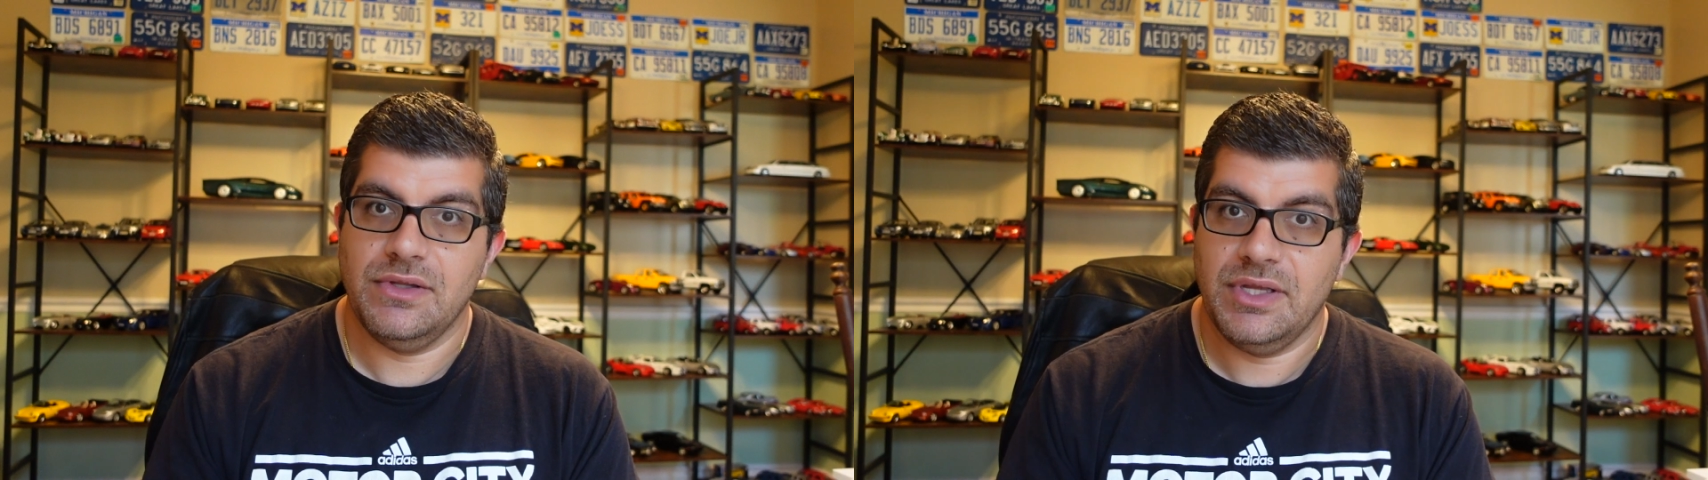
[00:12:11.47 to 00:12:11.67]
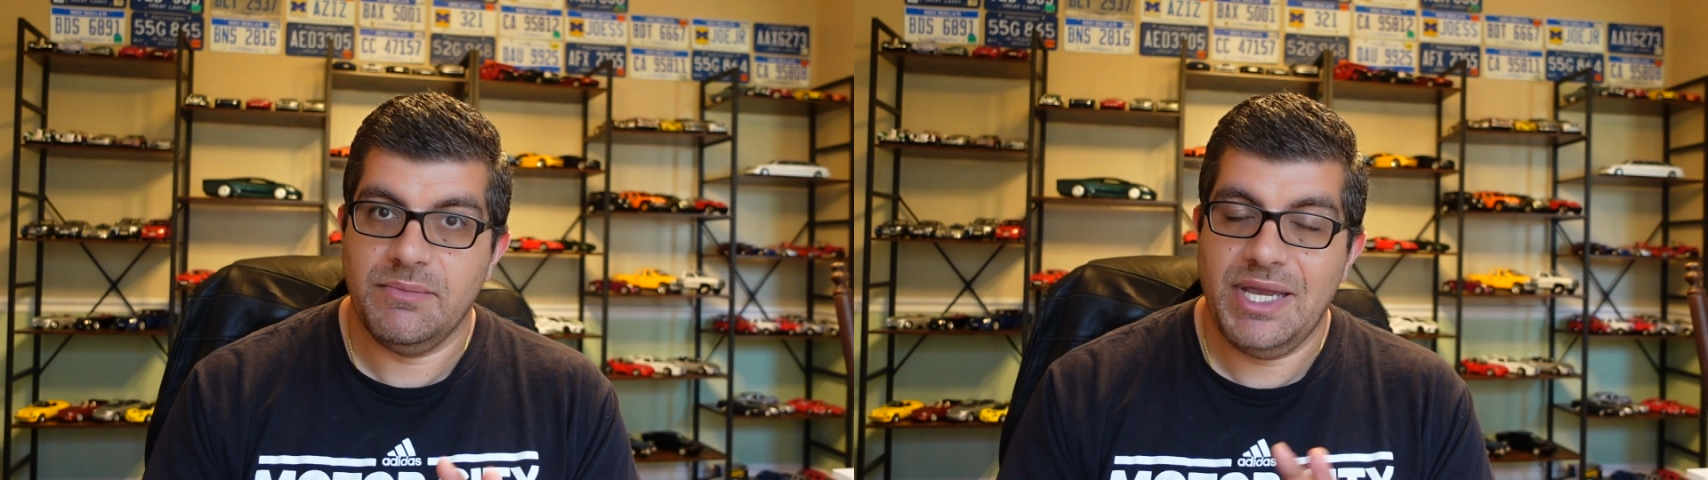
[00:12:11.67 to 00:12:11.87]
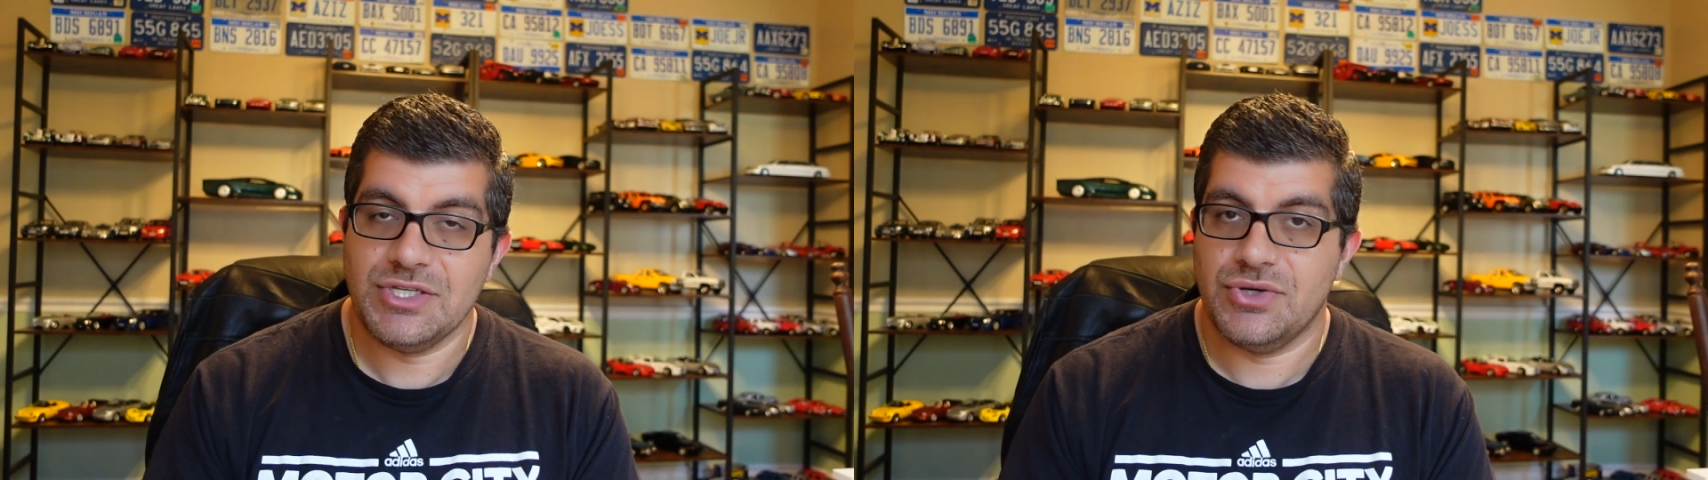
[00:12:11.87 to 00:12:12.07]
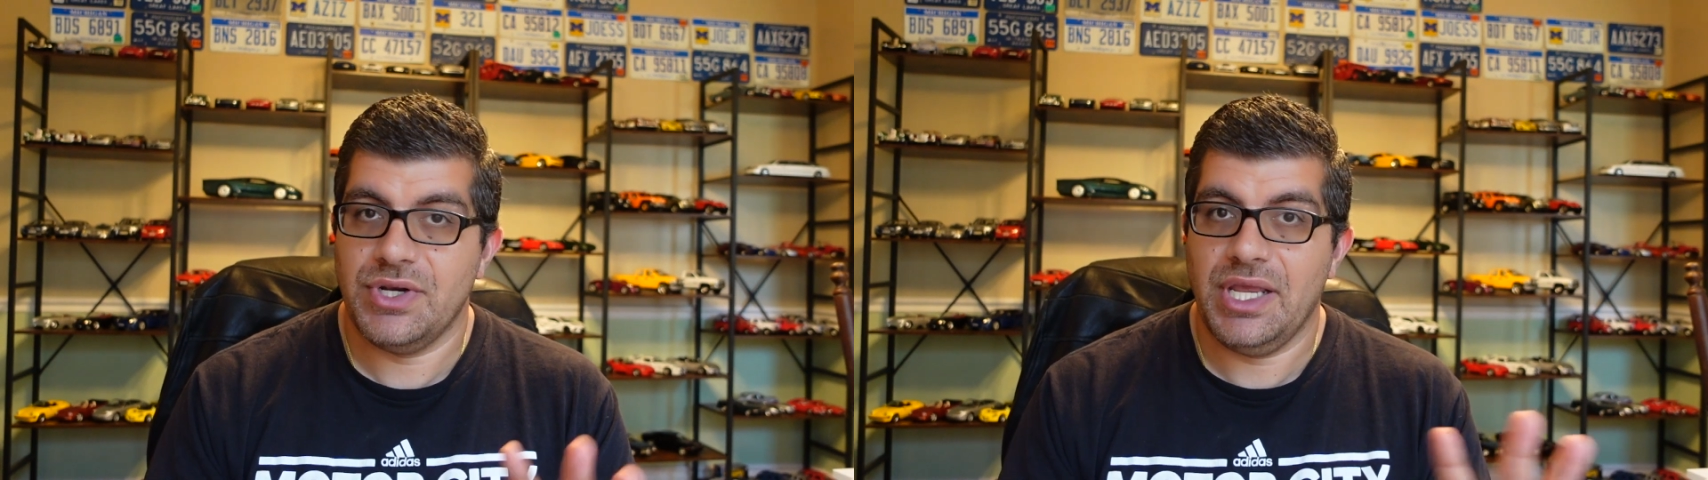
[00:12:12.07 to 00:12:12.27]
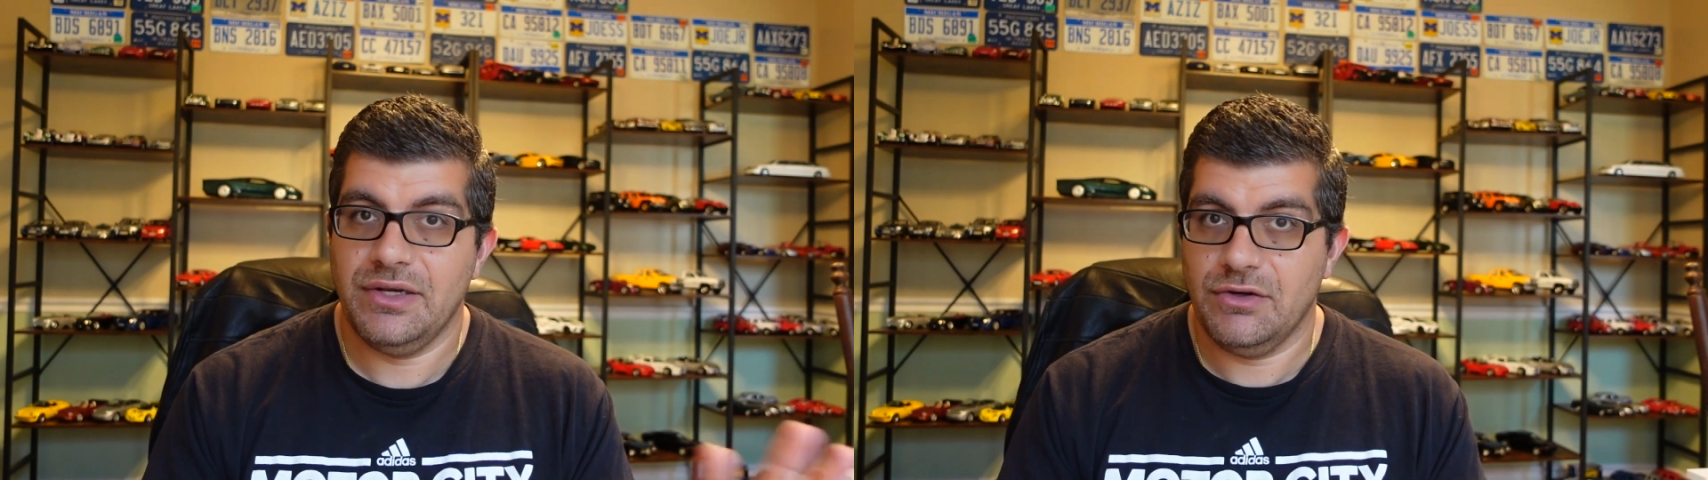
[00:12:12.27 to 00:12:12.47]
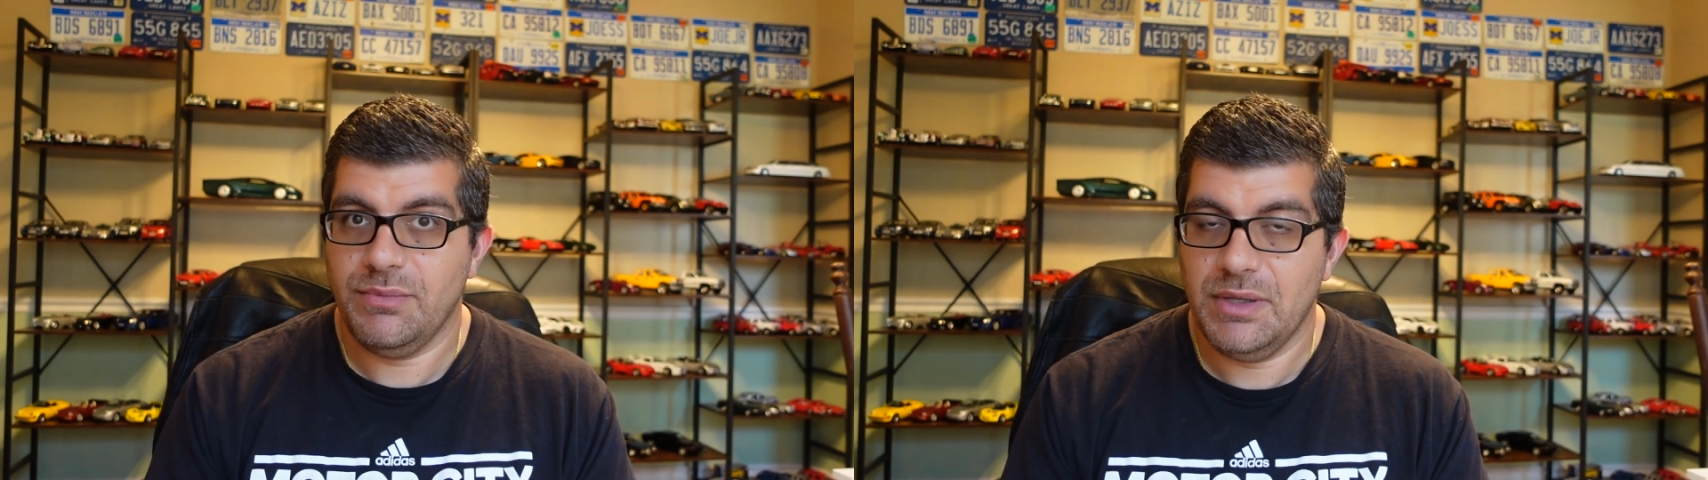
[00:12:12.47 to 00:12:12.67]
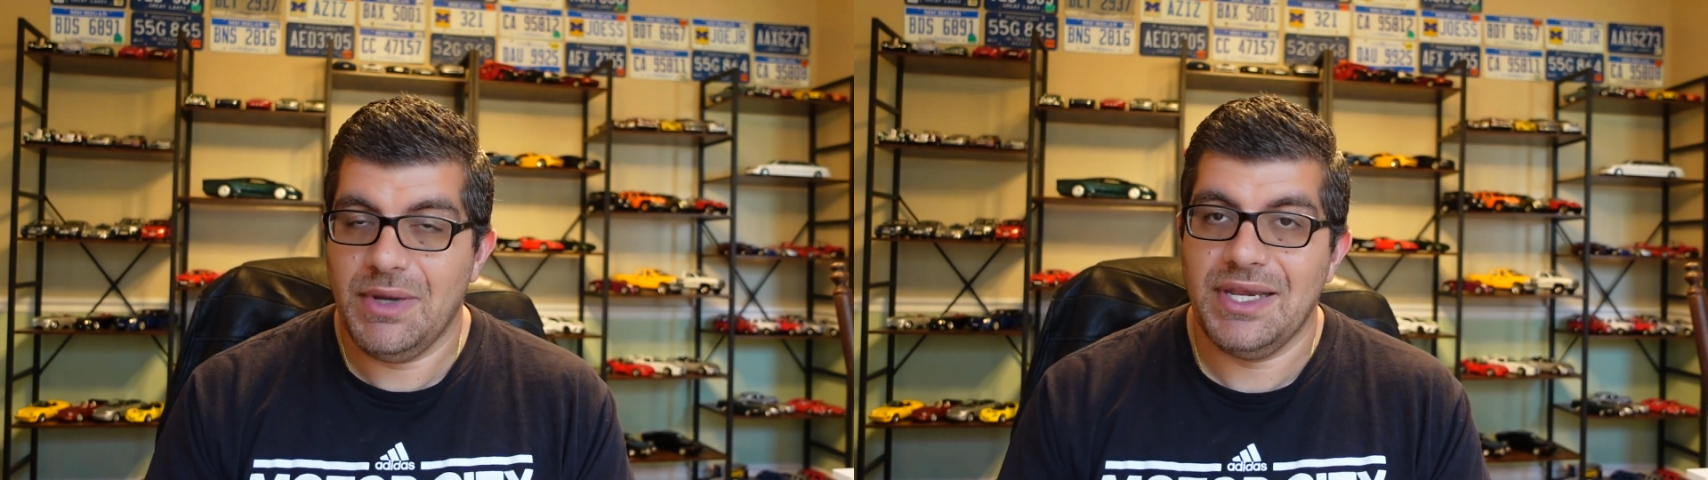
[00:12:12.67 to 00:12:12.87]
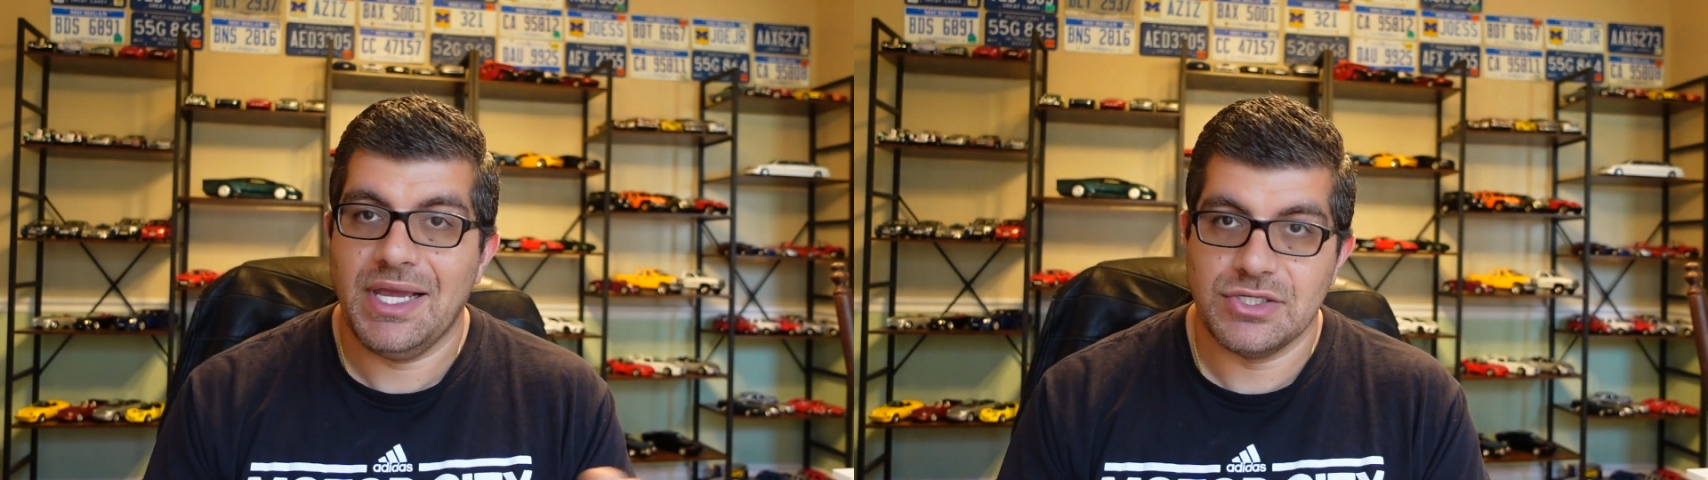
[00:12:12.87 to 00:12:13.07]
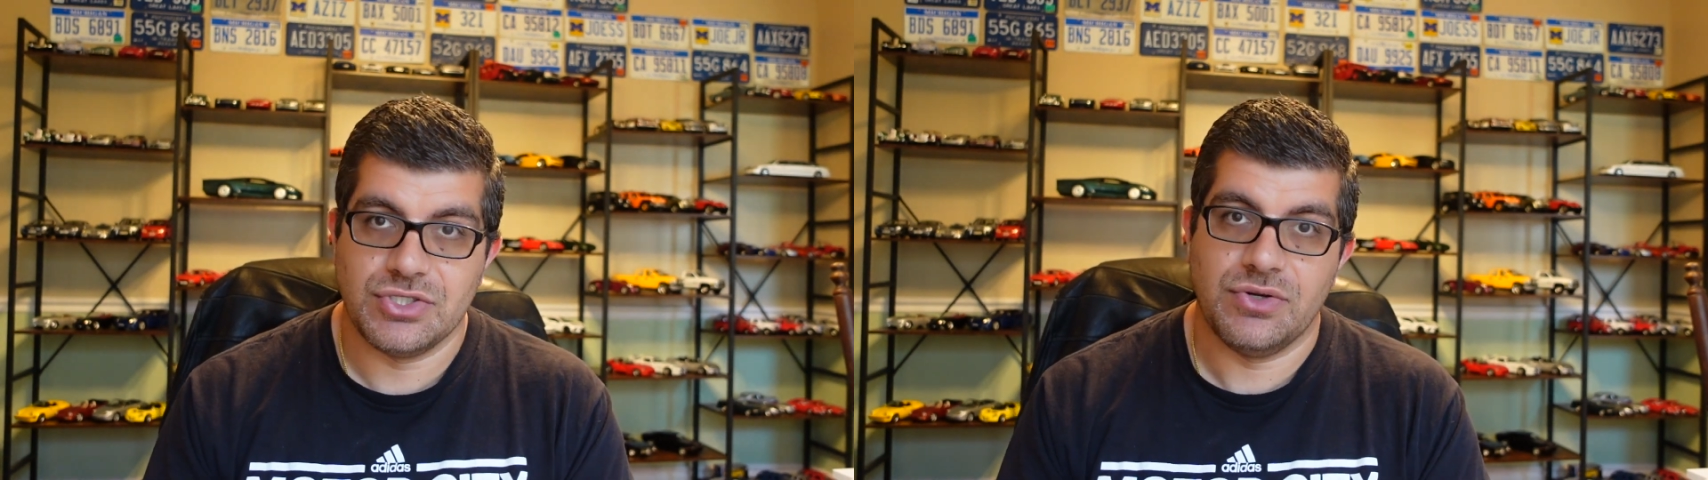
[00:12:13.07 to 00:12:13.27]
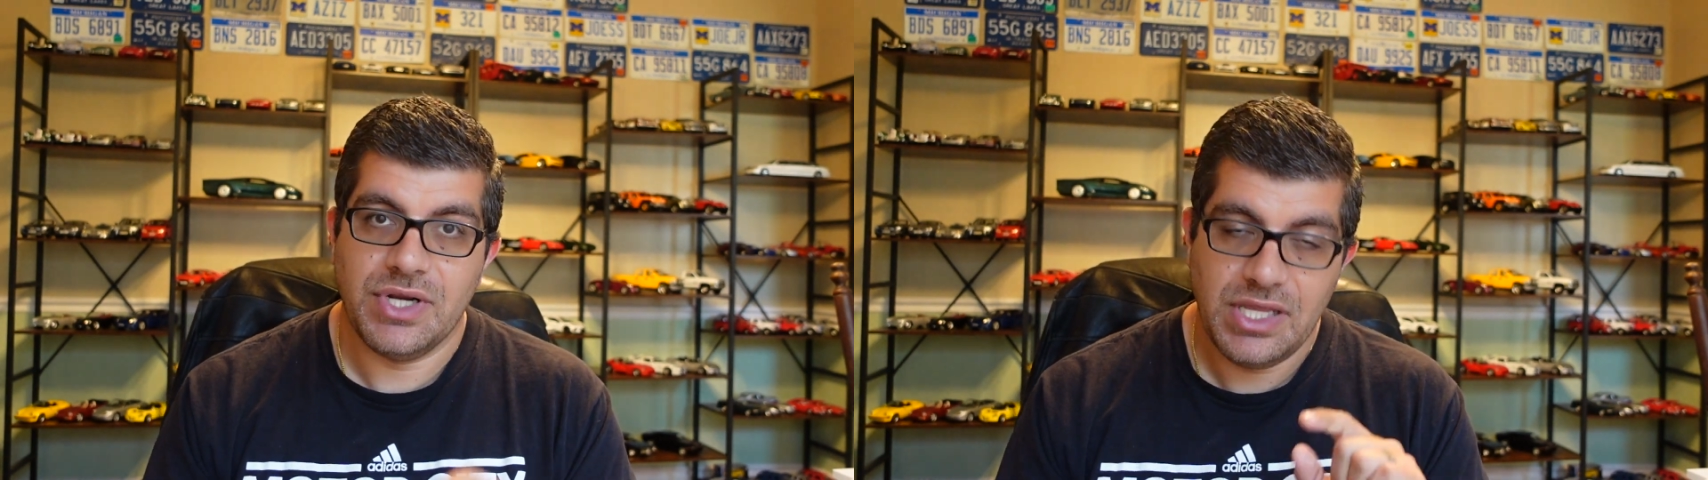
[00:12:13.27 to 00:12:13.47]
And by journey, I don't mean my Dodge
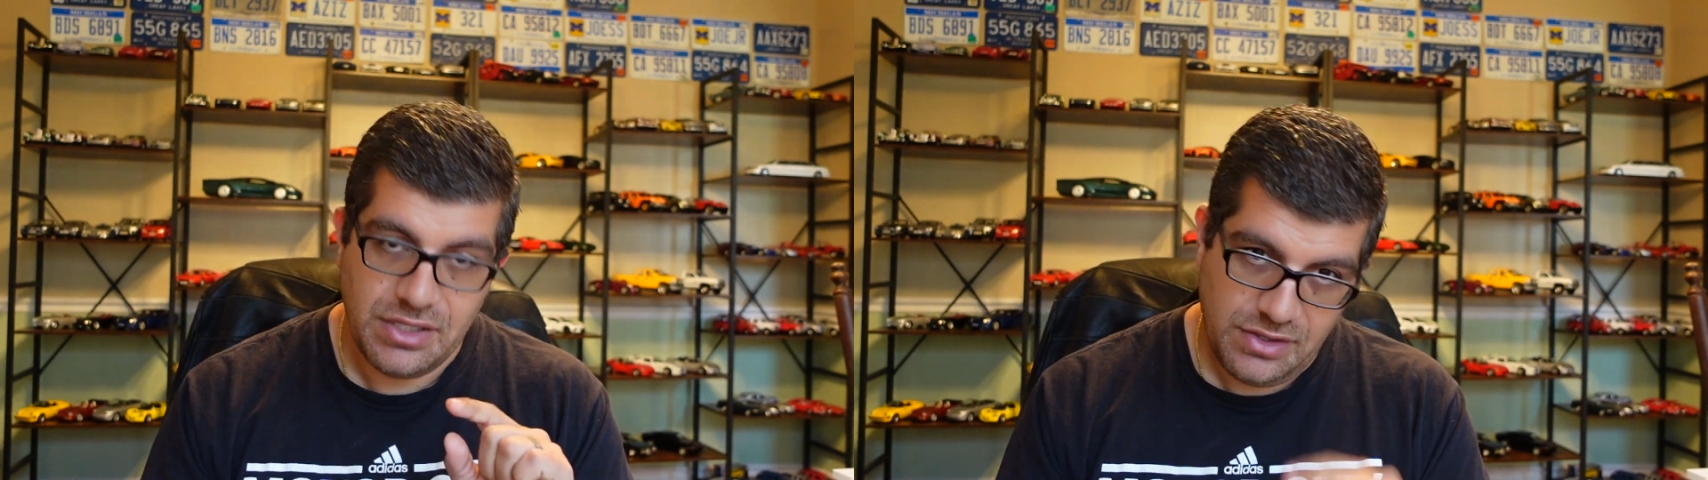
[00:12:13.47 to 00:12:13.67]
Journey,